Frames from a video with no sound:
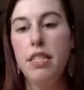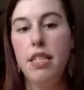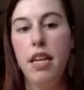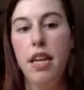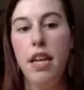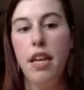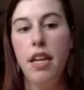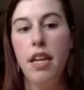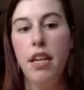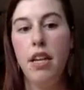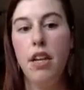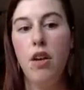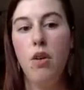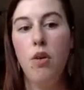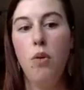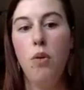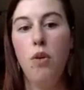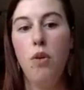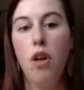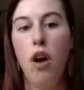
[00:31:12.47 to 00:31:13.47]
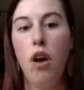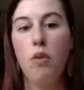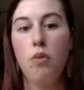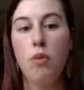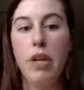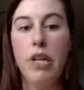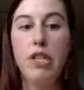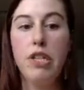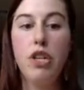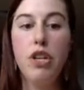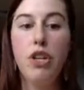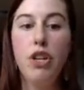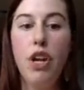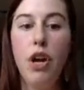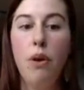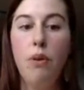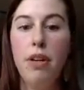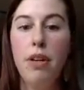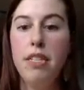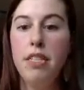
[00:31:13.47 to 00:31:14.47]
in a region
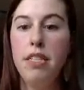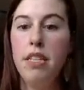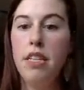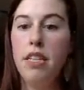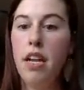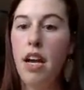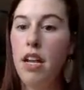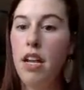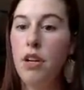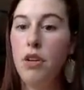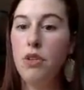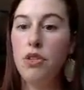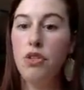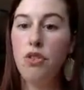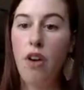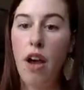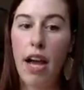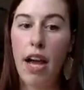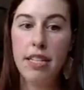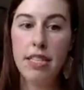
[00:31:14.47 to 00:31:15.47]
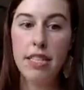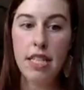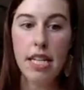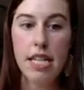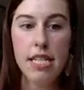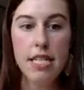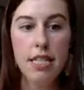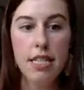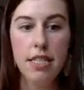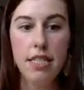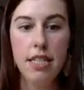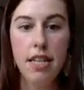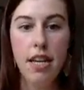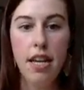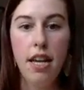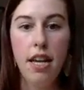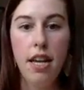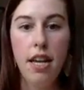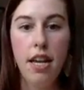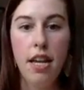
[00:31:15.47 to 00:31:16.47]
known as the Llanos grasslands
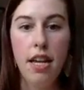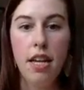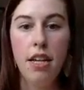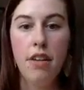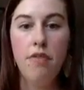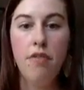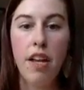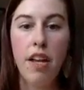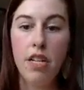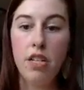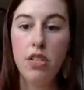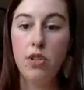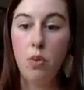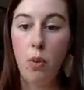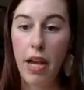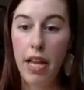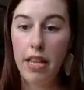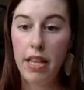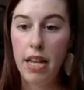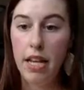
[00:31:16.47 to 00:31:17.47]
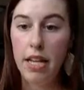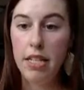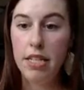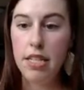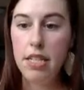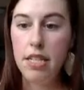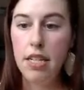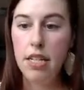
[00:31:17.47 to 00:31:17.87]
in Venezuela.